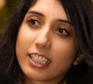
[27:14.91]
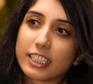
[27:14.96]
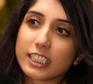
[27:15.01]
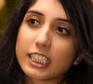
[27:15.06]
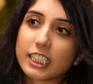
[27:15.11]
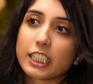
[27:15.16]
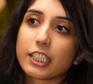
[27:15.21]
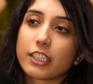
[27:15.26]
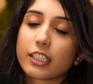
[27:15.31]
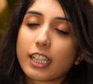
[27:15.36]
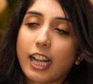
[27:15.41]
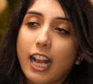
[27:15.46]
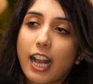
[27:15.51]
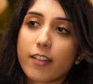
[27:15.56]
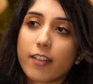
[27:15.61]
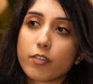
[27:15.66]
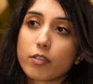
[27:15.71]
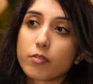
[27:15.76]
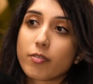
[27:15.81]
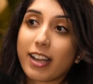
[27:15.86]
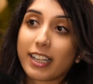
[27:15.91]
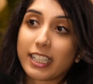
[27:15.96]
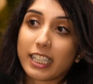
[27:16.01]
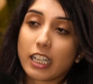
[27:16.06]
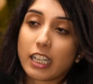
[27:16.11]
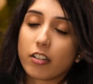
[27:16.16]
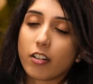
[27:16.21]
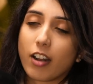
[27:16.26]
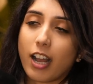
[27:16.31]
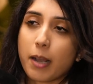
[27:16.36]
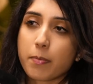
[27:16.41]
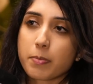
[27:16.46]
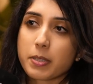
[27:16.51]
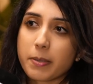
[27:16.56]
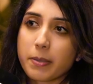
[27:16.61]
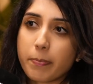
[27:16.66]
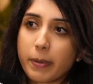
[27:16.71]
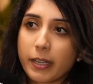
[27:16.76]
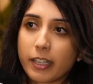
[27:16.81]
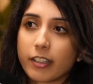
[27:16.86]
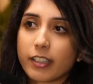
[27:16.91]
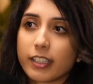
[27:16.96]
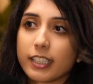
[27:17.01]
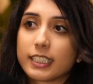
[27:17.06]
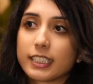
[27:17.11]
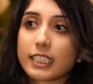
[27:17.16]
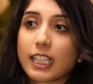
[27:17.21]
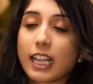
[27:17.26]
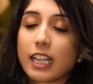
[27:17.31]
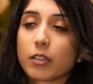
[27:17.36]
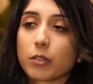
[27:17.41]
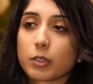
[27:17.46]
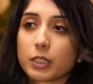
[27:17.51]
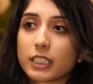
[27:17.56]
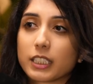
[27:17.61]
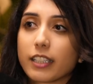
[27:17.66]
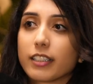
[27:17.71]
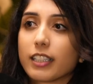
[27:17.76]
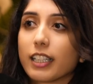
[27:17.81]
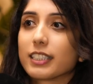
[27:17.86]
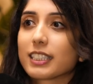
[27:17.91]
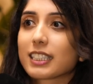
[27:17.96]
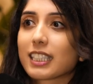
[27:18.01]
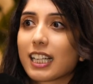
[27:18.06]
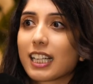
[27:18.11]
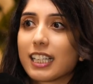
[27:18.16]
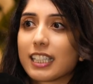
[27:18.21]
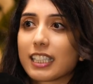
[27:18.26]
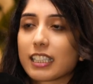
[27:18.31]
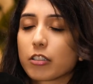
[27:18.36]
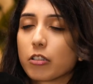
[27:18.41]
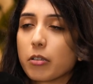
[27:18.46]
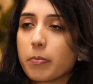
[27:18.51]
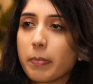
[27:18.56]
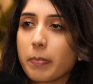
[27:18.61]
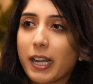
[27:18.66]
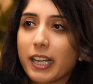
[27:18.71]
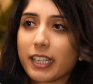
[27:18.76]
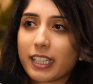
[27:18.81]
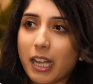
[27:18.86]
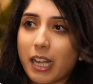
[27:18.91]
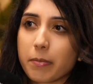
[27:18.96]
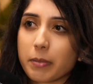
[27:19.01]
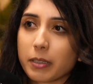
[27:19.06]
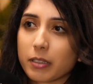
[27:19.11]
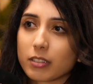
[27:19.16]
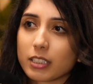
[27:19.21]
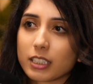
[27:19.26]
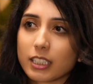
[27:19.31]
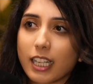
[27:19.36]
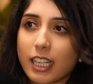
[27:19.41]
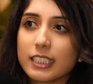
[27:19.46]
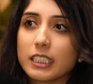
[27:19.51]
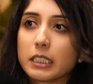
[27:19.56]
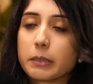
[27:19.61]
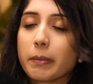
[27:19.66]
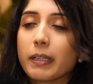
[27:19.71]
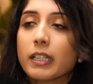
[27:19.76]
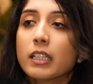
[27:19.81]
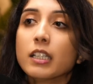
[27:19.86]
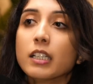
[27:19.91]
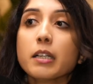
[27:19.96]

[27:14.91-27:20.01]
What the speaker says: So you could have irregular or absent periods and also those clinical and biochemical signs, but